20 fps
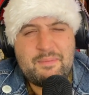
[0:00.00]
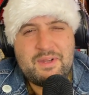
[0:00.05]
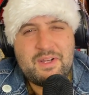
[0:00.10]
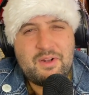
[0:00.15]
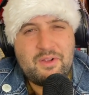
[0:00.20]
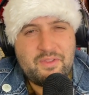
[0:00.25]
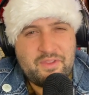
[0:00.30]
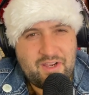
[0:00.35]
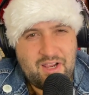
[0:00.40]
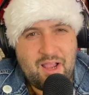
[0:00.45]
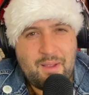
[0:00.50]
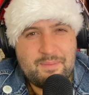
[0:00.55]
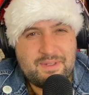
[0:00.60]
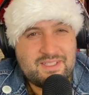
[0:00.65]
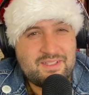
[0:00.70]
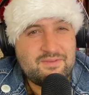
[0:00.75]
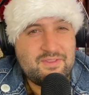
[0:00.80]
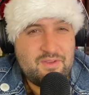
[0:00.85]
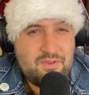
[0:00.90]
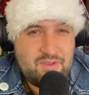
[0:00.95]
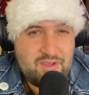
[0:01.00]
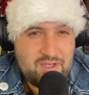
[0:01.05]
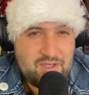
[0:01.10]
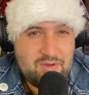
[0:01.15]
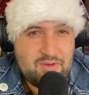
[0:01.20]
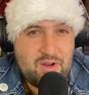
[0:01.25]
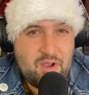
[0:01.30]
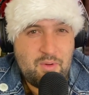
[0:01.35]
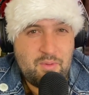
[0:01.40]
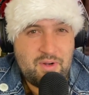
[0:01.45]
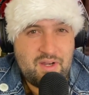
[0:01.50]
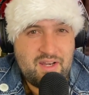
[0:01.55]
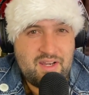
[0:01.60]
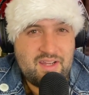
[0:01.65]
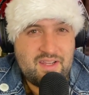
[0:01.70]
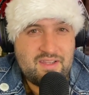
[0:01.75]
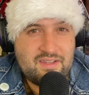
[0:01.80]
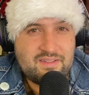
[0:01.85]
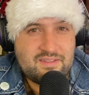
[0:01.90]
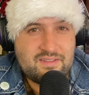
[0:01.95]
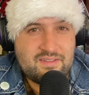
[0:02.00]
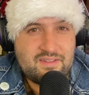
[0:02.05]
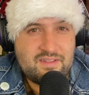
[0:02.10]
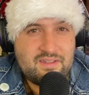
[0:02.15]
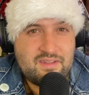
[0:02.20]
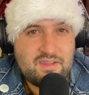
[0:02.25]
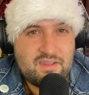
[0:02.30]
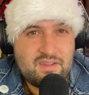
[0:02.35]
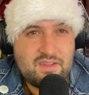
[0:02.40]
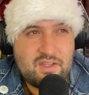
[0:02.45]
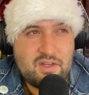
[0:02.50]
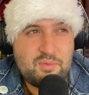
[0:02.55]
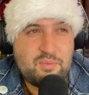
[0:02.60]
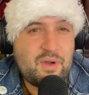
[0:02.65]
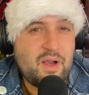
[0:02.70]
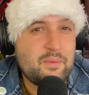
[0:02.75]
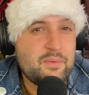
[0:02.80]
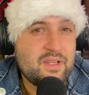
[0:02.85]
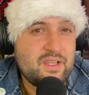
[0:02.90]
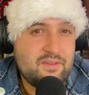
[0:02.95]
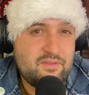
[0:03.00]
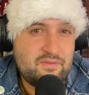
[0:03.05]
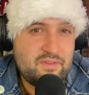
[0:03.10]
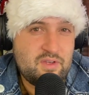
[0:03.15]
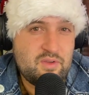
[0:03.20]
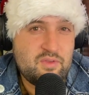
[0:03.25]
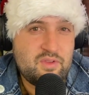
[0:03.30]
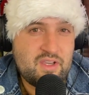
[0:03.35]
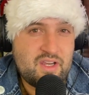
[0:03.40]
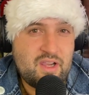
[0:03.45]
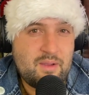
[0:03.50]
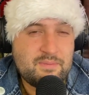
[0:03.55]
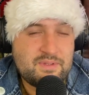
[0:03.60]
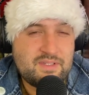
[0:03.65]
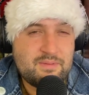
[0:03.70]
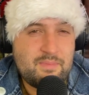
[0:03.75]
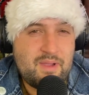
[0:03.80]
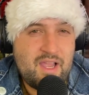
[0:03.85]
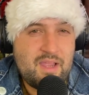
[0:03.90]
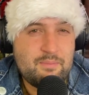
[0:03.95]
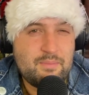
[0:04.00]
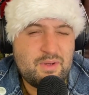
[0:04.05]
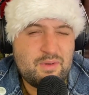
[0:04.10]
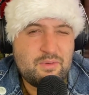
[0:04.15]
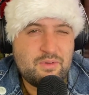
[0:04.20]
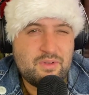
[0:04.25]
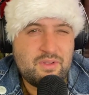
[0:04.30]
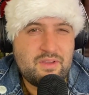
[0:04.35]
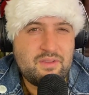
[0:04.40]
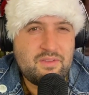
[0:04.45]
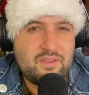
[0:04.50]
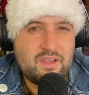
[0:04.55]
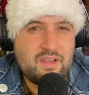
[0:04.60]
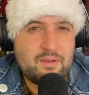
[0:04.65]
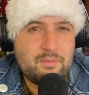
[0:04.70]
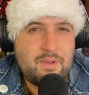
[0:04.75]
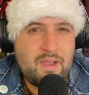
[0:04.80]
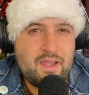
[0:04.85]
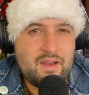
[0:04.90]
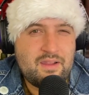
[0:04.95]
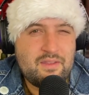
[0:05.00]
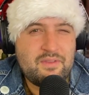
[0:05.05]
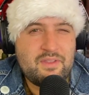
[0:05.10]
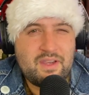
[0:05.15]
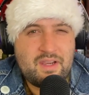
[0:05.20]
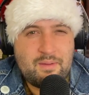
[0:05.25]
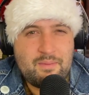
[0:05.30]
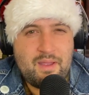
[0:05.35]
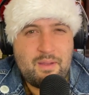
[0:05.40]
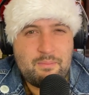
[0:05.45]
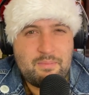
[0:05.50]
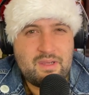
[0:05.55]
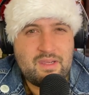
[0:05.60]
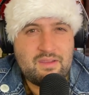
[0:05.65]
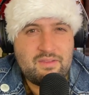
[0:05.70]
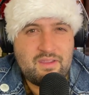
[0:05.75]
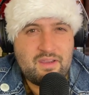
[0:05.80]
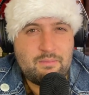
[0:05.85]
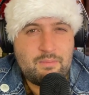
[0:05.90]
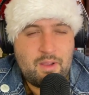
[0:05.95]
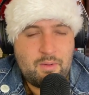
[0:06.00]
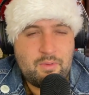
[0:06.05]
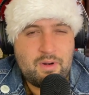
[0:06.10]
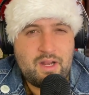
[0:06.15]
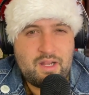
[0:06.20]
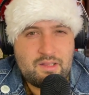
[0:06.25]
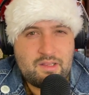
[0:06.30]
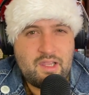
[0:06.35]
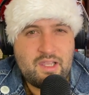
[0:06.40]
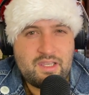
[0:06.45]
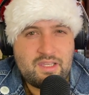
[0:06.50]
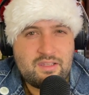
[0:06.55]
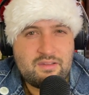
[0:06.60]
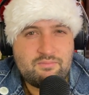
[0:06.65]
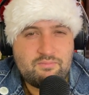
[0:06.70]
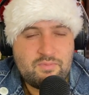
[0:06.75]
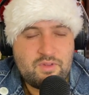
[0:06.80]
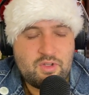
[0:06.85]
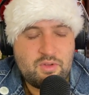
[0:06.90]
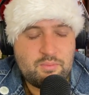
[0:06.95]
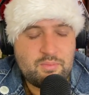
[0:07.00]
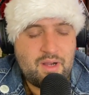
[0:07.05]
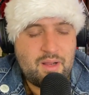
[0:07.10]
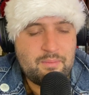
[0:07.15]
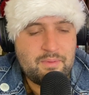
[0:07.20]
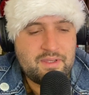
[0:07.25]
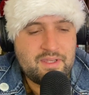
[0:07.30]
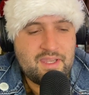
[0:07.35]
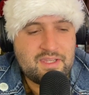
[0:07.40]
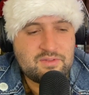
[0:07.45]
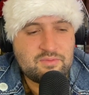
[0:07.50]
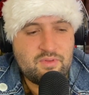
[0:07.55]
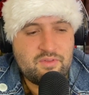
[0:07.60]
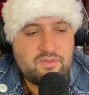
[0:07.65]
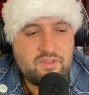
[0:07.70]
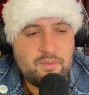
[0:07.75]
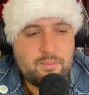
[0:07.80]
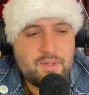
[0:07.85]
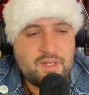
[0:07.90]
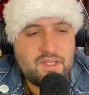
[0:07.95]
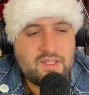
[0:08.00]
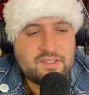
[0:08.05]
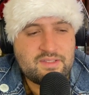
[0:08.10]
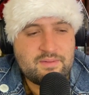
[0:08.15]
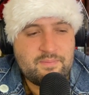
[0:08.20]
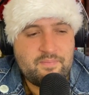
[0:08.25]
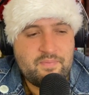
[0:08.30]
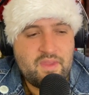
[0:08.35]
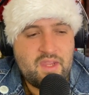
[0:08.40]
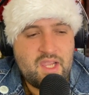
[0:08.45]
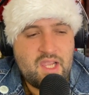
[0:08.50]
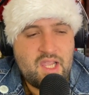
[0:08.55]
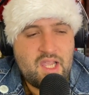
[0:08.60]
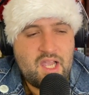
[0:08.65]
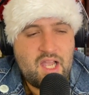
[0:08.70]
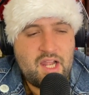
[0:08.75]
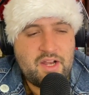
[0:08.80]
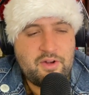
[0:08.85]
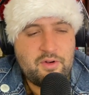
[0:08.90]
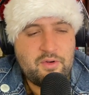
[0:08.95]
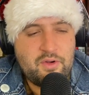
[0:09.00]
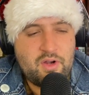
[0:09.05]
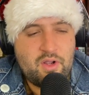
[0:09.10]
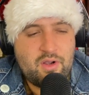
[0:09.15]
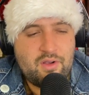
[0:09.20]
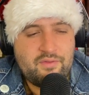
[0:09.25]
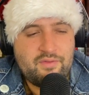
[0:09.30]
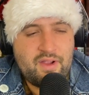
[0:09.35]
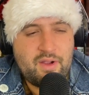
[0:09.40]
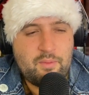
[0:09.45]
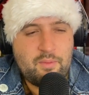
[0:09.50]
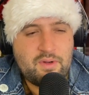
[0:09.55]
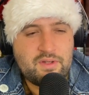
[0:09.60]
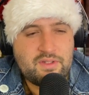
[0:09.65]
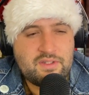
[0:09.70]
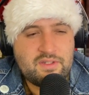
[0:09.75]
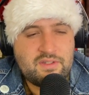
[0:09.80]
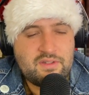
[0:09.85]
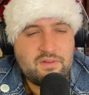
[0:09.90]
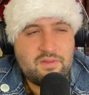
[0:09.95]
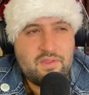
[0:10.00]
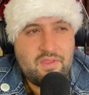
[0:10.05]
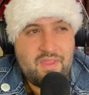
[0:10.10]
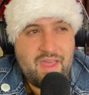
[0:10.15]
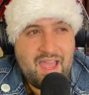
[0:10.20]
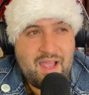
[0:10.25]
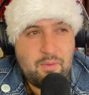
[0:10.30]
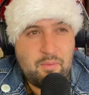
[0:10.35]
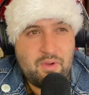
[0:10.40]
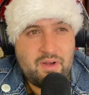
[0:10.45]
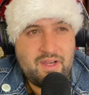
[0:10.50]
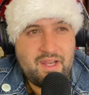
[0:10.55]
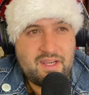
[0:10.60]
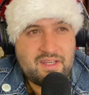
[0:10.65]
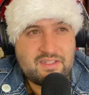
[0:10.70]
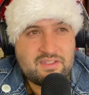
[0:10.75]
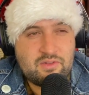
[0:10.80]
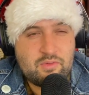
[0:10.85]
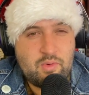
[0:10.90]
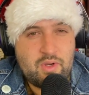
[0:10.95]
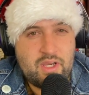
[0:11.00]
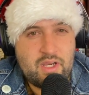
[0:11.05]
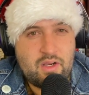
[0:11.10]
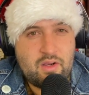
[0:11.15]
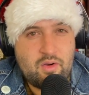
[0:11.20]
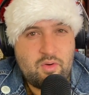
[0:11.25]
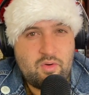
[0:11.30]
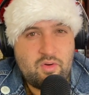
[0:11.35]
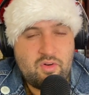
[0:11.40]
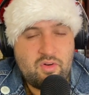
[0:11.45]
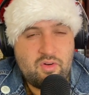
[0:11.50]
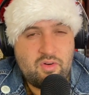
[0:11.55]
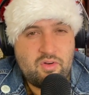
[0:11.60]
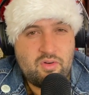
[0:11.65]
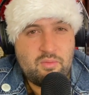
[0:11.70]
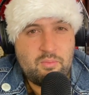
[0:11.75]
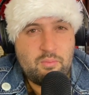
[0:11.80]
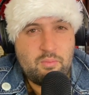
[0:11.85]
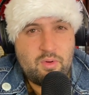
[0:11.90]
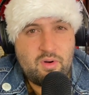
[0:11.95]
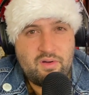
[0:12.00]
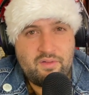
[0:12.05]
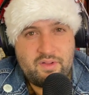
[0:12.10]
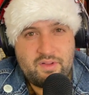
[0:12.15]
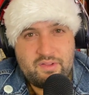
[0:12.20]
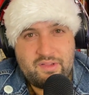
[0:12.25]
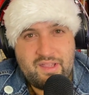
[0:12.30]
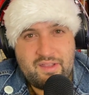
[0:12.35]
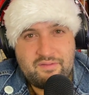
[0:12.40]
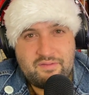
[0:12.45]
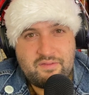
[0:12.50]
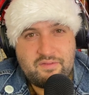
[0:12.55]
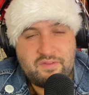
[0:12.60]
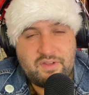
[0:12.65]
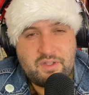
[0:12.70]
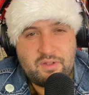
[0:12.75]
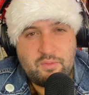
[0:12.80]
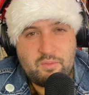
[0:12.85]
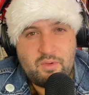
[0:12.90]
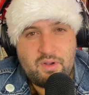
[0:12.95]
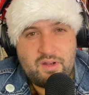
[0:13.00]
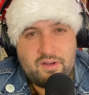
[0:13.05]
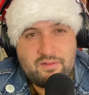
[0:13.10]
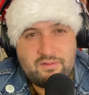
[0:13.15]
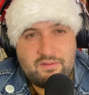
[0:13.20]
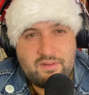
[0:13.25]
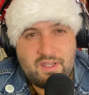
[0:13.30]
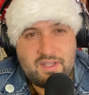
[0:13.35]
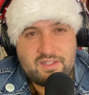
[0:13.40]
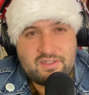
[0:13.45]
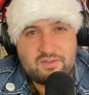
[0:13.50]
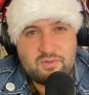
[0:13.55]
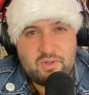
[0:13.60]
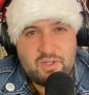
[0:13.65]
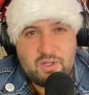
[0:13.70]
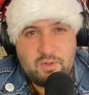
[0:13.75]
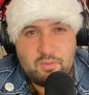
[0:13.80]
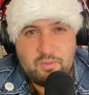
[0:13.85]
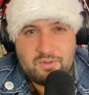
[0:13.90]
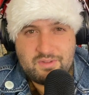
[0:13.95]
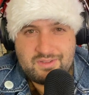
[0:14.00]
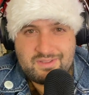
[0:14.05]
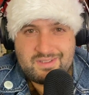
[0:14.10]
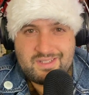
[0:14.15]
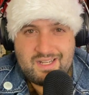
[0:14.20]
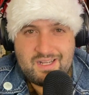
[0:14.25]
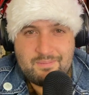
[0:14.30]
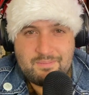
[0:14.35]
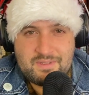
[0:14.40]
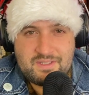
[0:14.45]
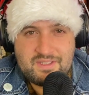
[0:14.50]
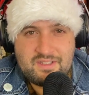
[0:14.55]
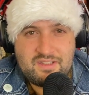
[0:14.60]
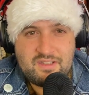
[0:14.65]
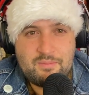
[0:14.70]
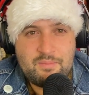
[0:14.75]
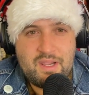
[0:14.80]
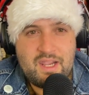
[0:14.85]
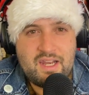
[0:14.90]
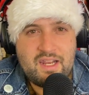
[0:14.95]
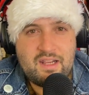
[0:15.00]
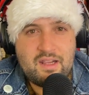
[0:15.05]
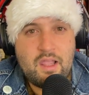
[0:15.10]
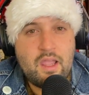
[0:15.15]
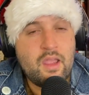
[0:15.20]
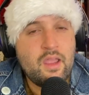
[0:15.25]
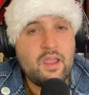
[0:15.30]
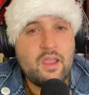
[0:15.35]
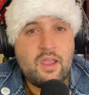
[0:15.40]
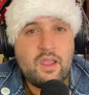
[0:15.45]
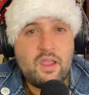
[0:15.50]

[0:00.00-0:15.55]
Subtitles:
Let me know in the comments if you think you know what it is. There are probably a few that come to mind, but really think about it. Think about me. Think about what I like. You'll probably guess what film it is. I don't know if I want to do that one next week or more of a left field one next week. We'll see. I'm still debating.